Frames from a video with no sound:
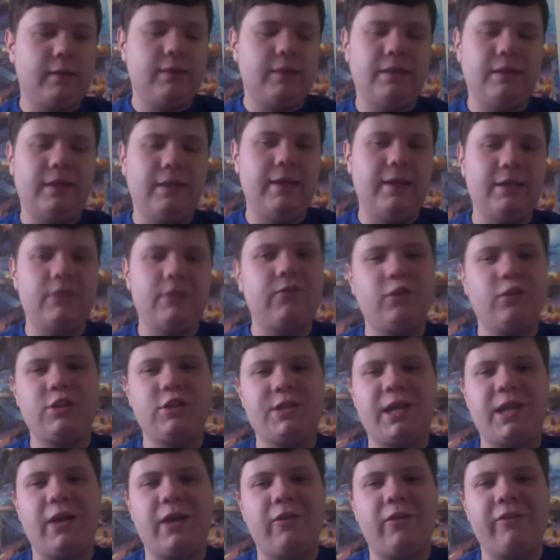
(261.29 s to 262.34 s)
his
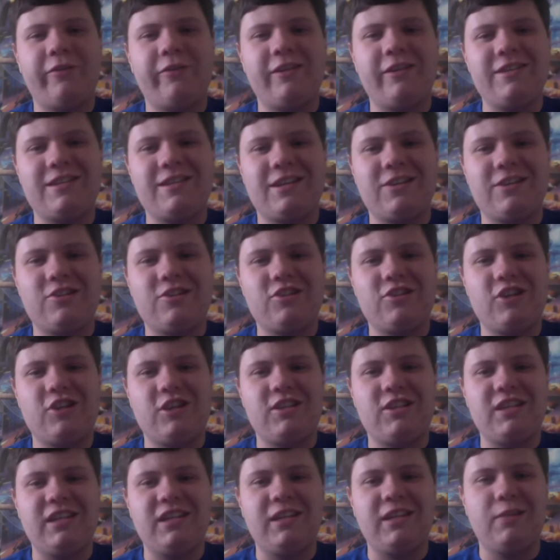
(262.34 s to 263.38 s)
first title defense against
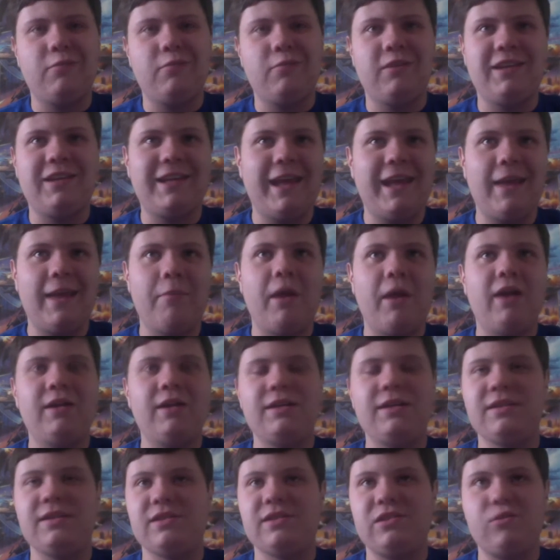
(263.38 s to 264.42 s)
JTE, when he came out
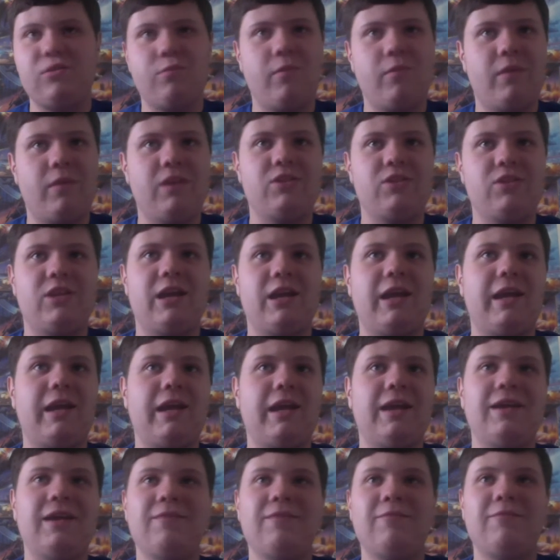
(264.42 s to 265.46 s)
in the Superman
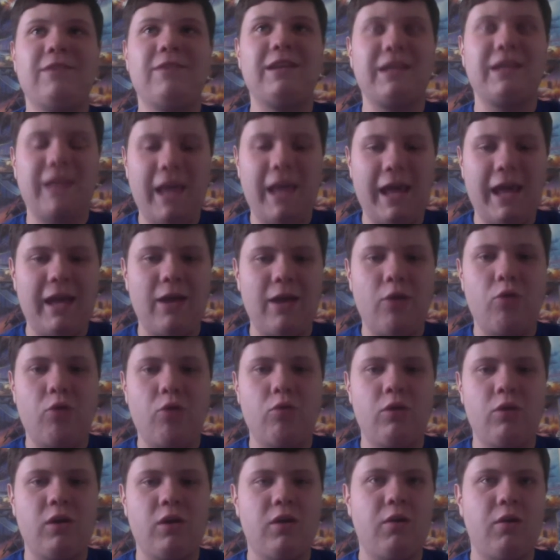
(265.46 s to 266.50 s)
jacket, when he
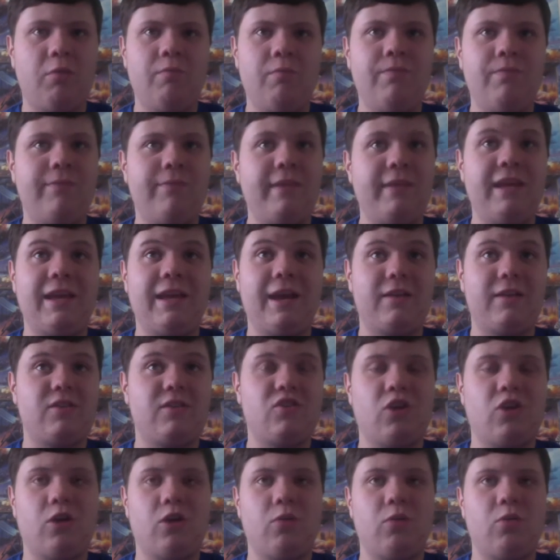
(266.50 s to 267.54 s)
KO'd him, he got
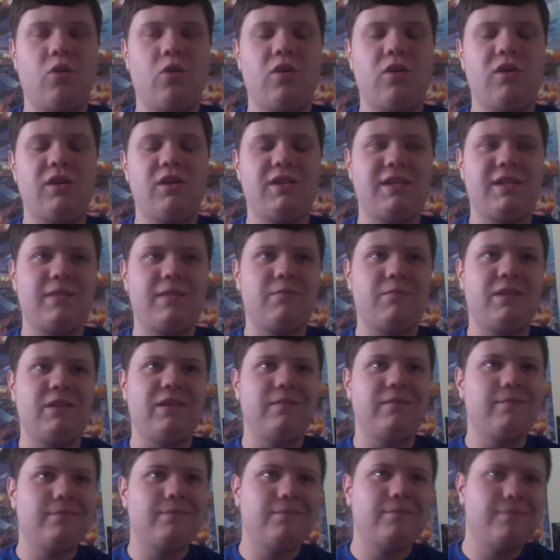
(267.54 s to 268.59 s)
Star Wars.
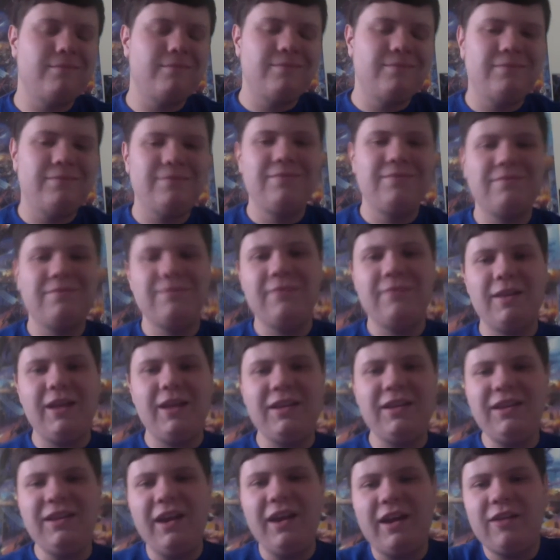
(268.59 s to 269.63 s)
And
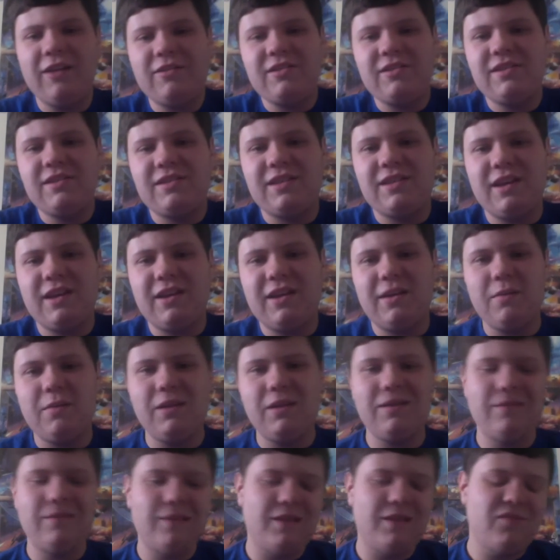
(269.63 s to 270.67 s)
yeah, ever since then,
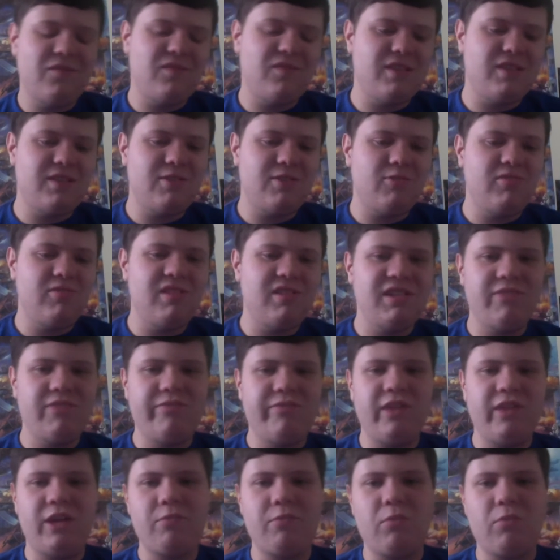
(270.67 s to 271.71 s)
I've just always
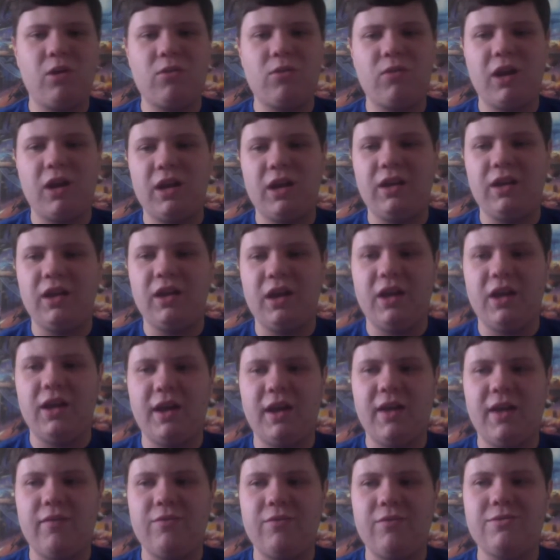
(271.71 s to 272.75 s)
liked Mark Riley.
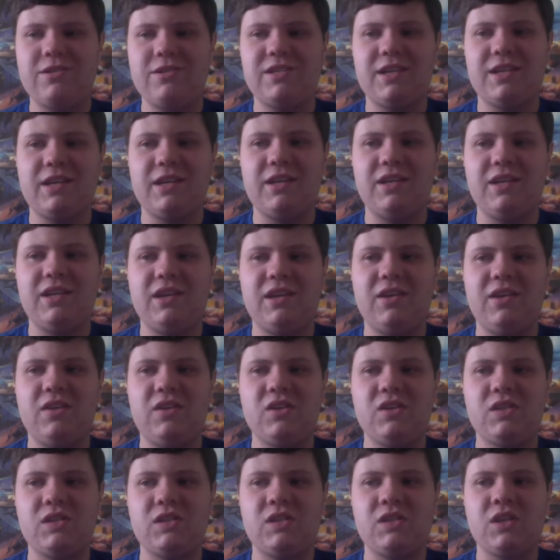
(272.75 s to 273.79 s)
I've always said he
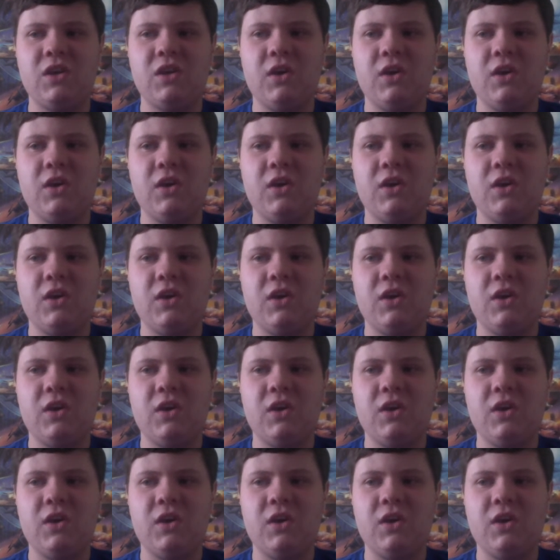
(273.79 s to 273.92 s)
is